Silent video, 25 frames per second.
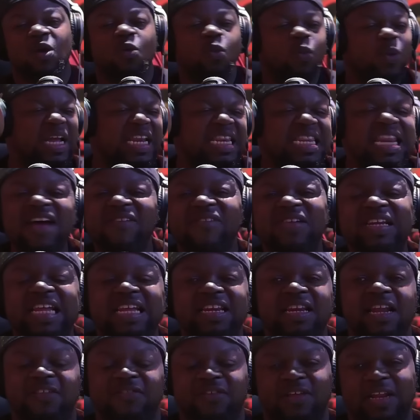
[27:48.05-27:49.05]
We never did
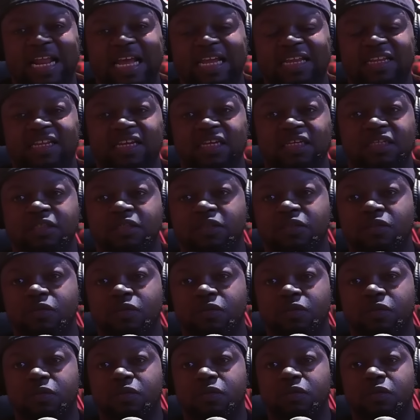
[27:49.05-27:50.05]
nothing like this.
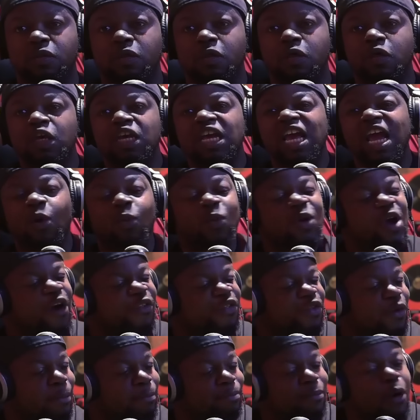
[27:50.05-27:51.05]
And we are
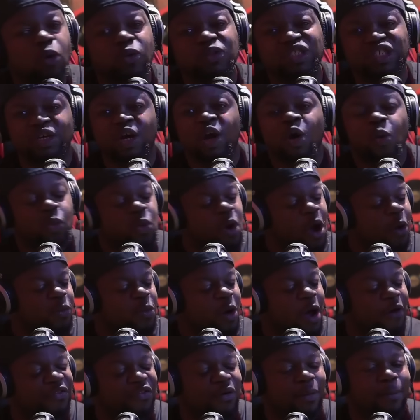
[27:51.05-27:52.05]
the most, we are, we
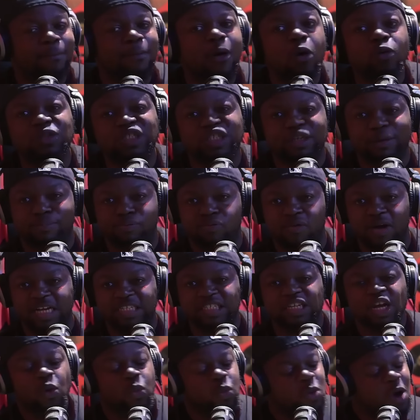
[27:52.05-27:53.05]
are the most
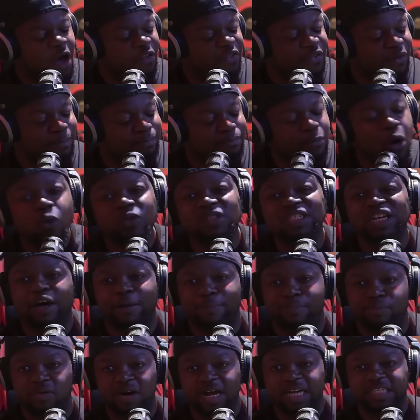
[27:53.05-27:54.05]
oppressed. We are the most
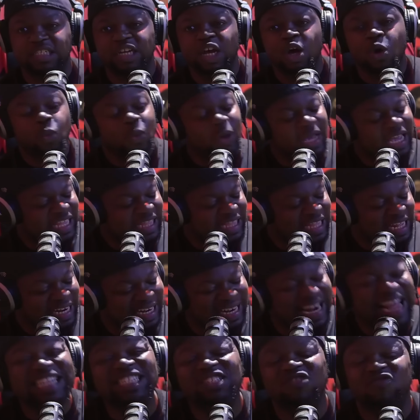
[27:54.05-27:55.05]
oppressed. We get the
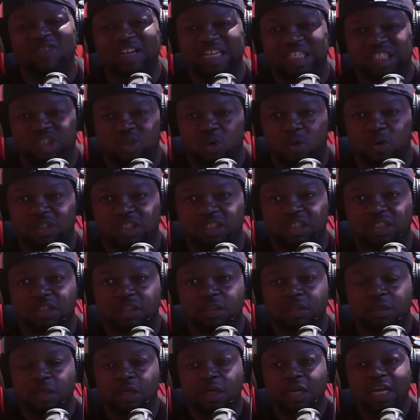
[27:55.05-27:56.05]
less resources.
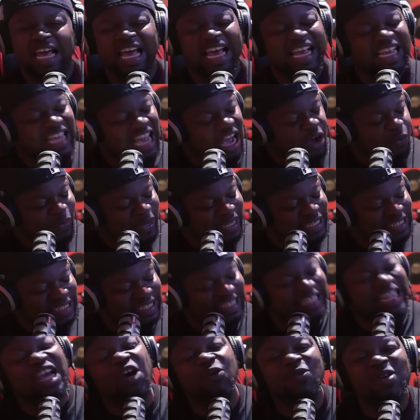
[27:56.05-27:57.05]
And yet we
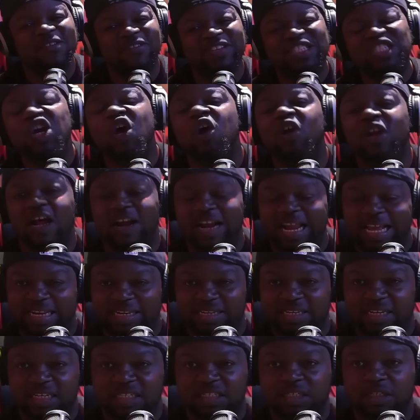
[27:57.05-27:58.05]
still never turn out like
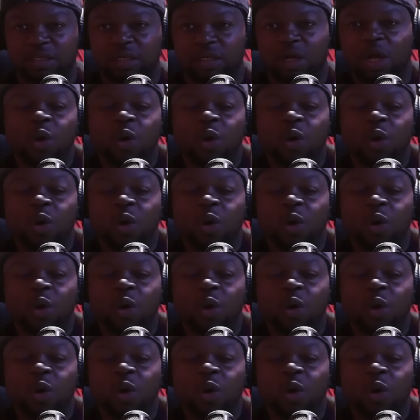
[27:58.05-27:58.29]
this.